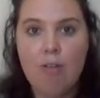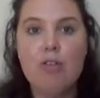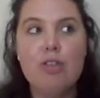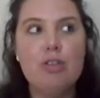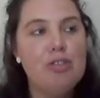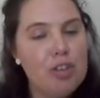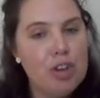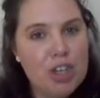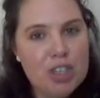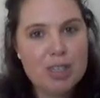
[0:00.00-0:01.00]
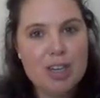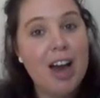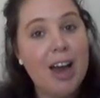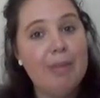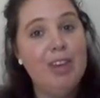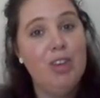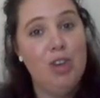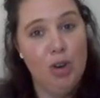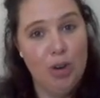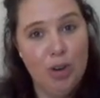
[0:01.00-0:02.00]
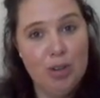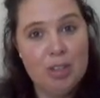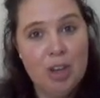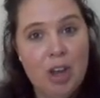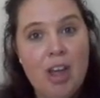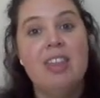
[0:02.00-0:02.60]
for the first time in years,